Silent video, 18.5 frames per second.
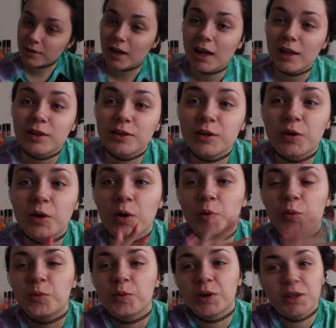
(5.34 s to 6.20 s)
I look
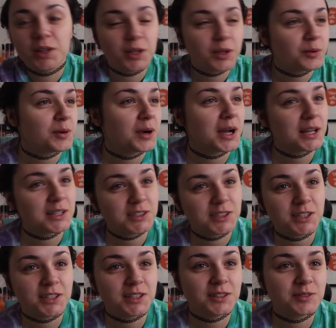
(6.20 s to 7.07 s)
really
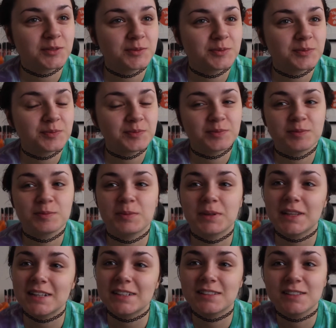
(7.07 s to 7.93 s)
ratchet,
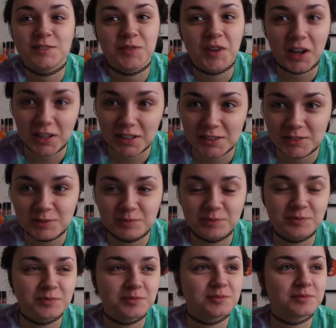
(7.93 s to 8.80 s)
but that's
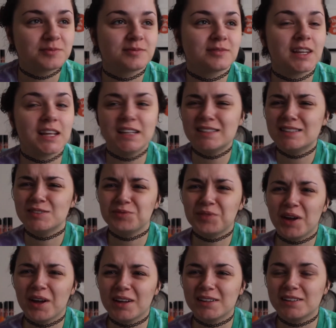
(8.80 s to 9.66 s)
fine. It's
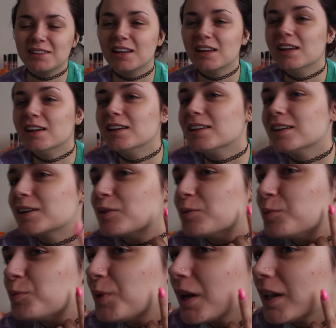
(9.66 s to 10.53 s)
fine. I think
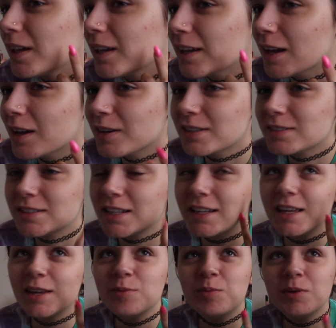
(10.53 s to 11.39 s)
I'm breaking out because
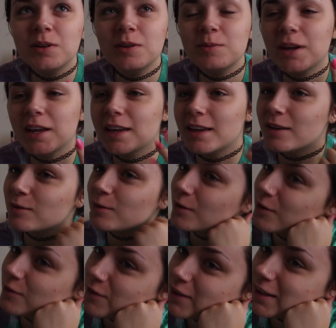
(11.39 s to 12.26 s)
I keep putting my hand
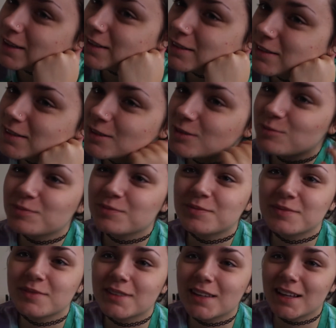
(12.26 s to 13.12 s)
on my face
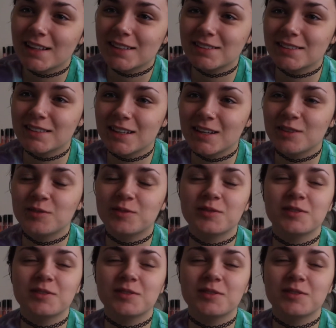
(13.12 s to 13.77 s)
and stuff.